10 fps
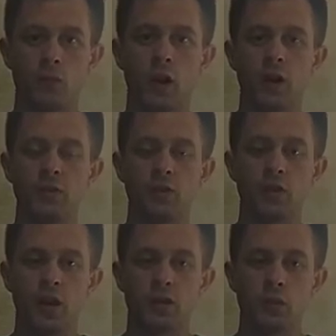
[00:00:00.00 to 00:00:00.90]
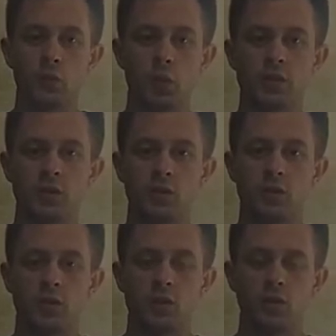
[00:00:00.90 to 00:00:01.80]
After that, what
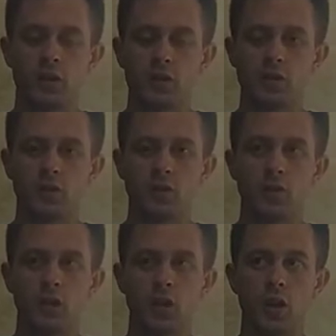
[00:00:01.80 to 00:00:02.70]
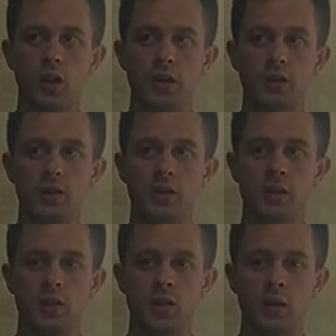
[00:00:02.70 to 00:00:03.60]
you need to do
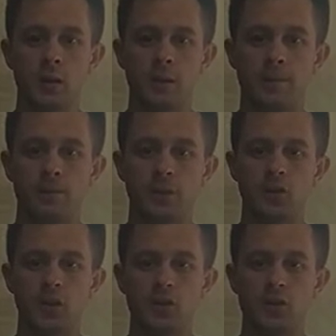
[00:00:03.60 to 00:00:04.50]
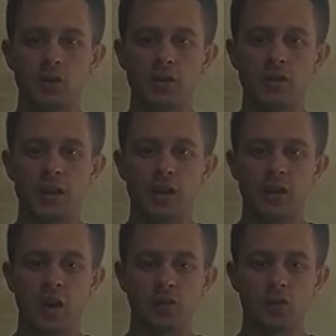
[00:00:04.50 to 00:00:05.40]
is you need to understand
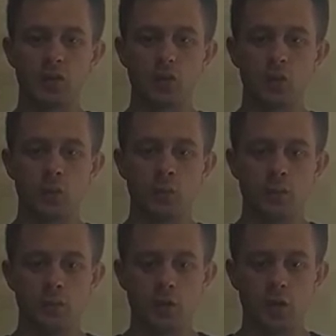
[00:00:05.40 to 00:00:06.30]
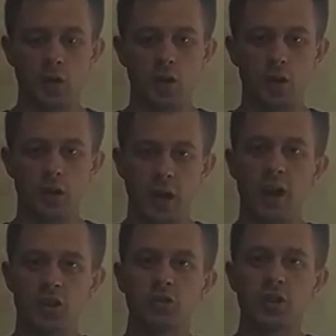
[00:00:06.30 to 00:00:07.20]
how to
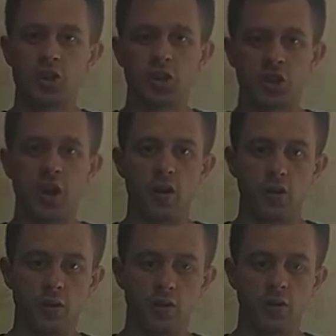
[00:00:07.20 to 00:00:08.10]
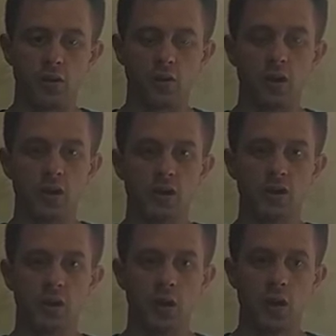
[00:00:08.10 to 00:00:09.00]
actually share
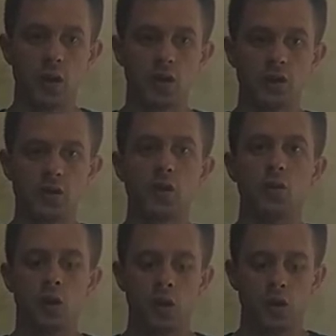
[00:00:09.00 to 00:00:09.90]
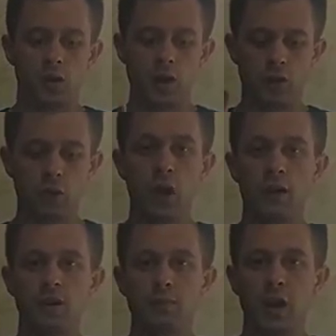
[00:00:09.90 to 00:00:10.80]
this. So now you
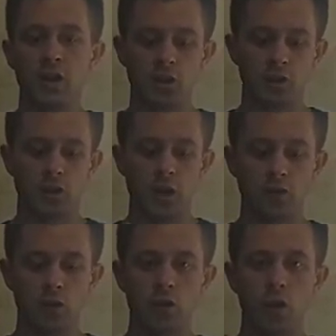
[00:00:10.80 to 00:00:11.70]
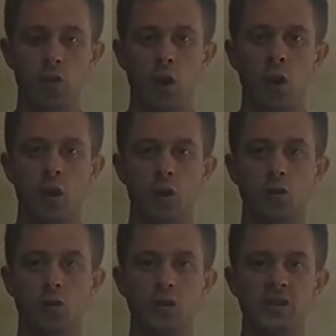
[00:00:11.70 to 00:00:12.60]
have the passion, now you know
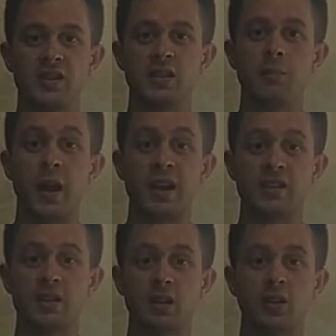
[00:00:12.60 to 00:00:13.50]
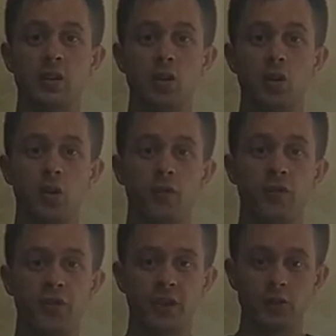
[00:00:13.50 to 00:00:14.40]
who is the best in your
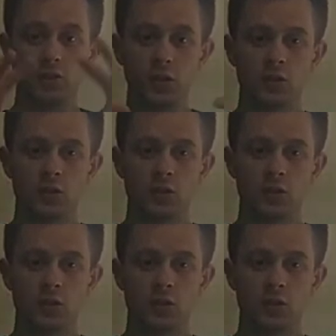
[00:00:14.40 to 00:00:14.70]
field,